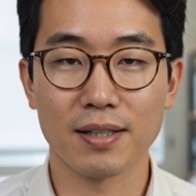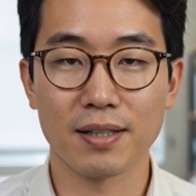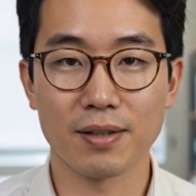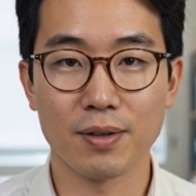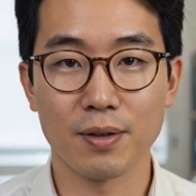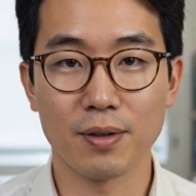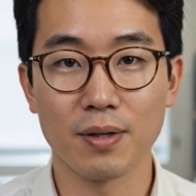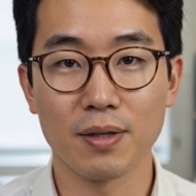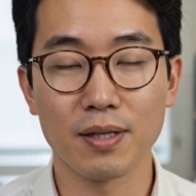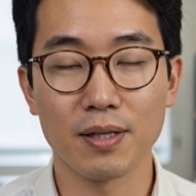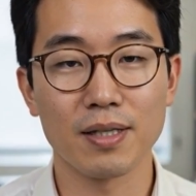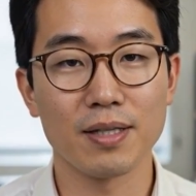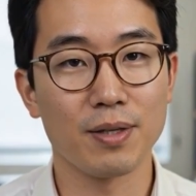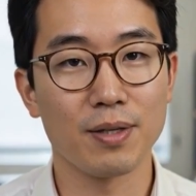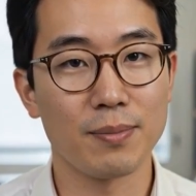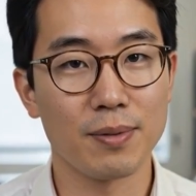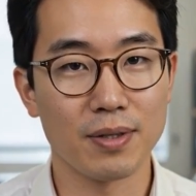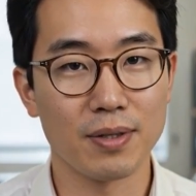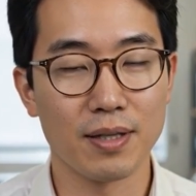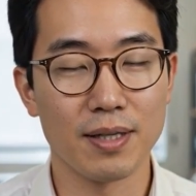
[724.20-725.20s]
through your
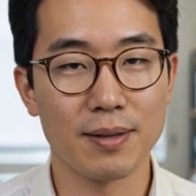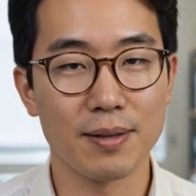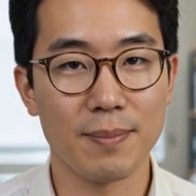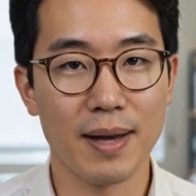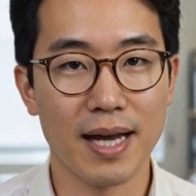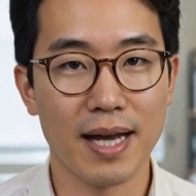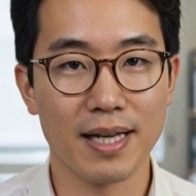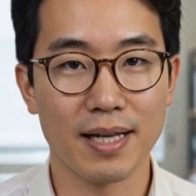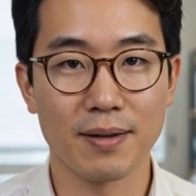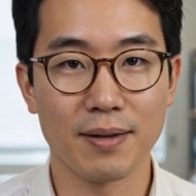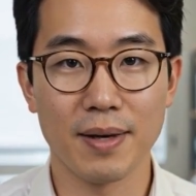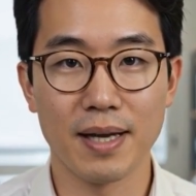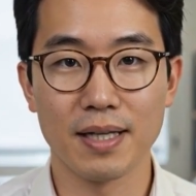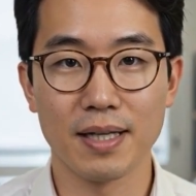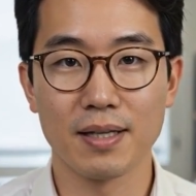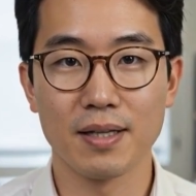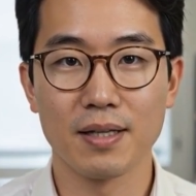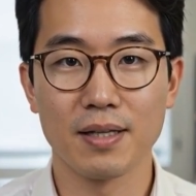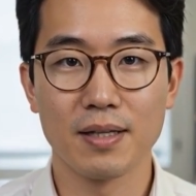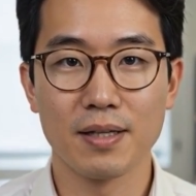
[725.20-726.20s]
distribution's package
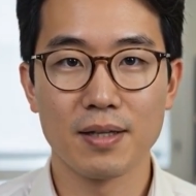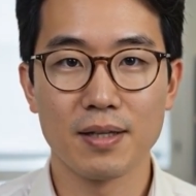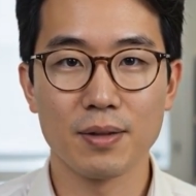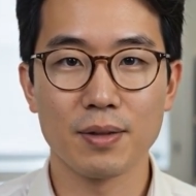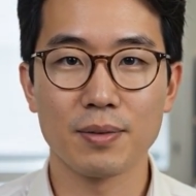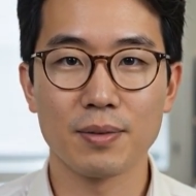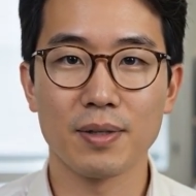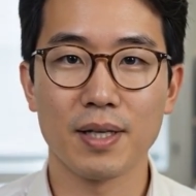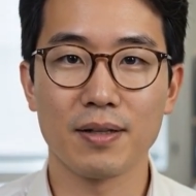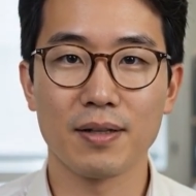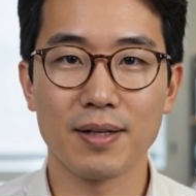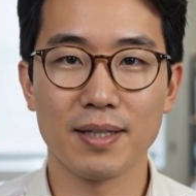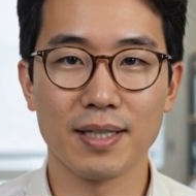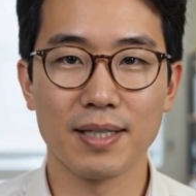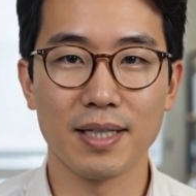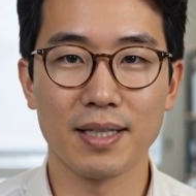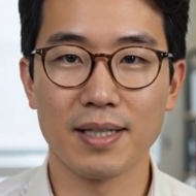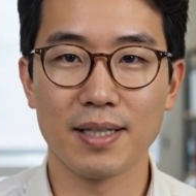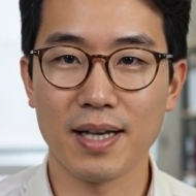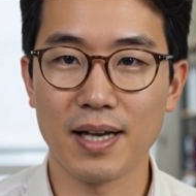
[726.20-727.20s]
manager and use for
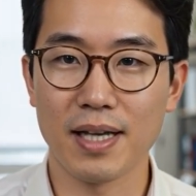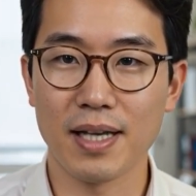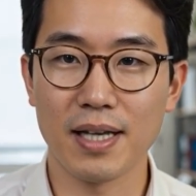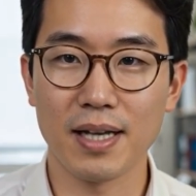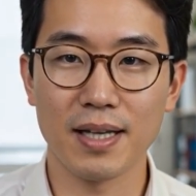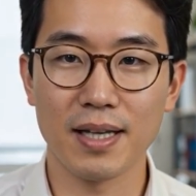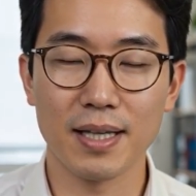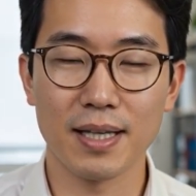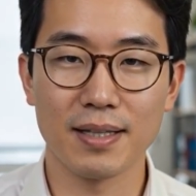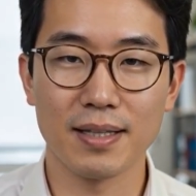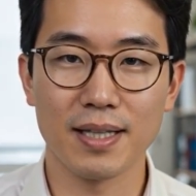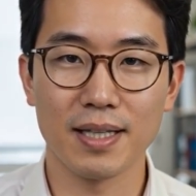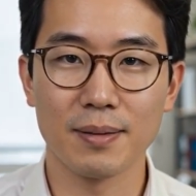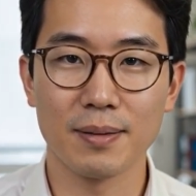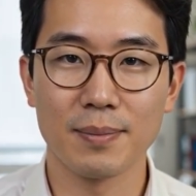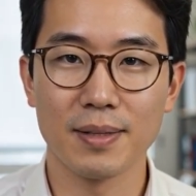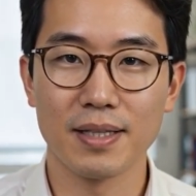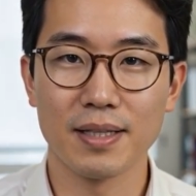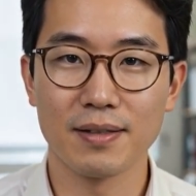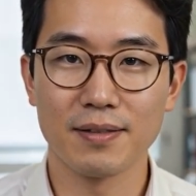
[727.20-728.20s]
everything, is a
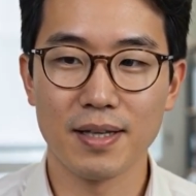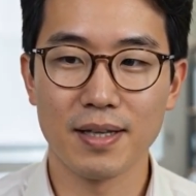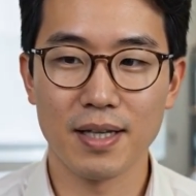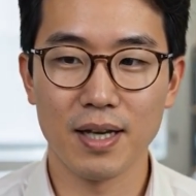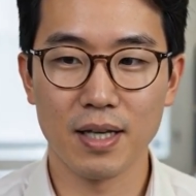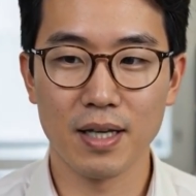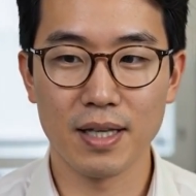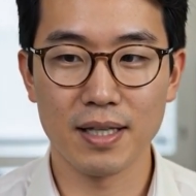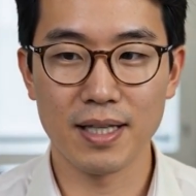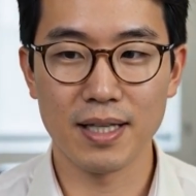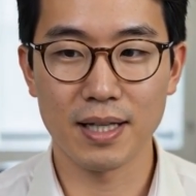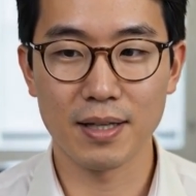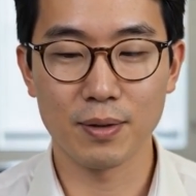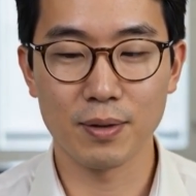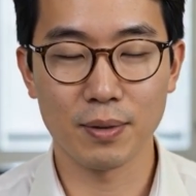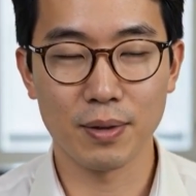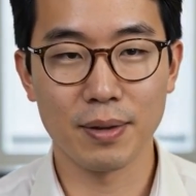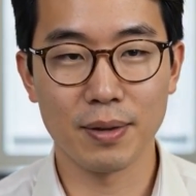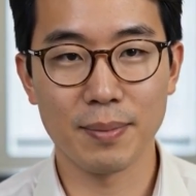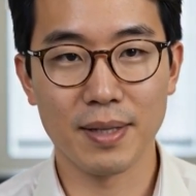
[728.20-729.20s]
specific
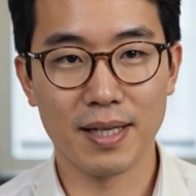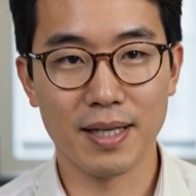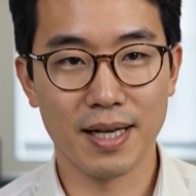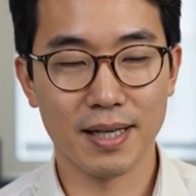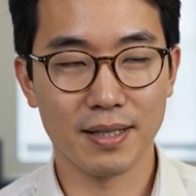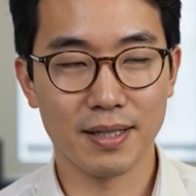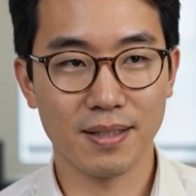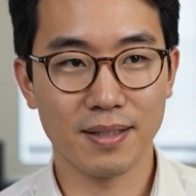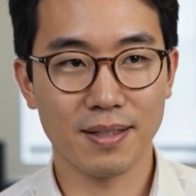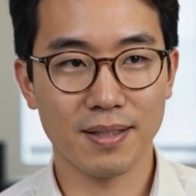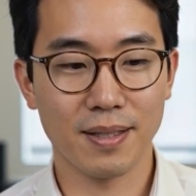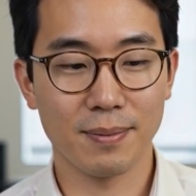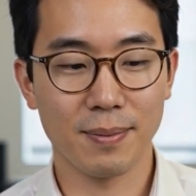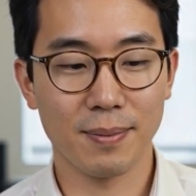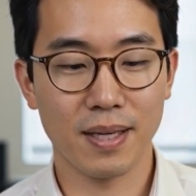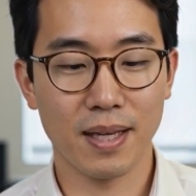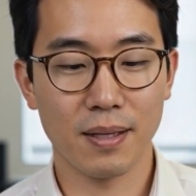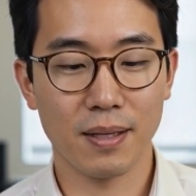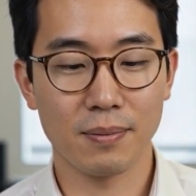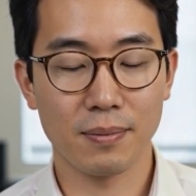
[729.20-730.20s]
architectural limitation that
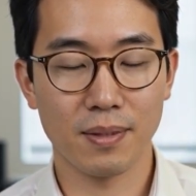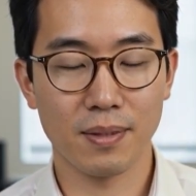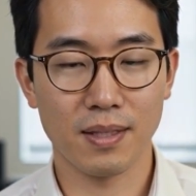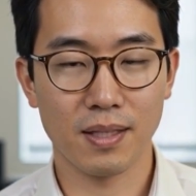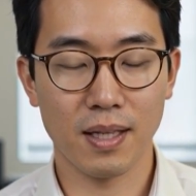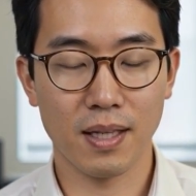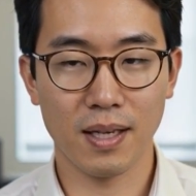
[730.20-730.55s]
becomes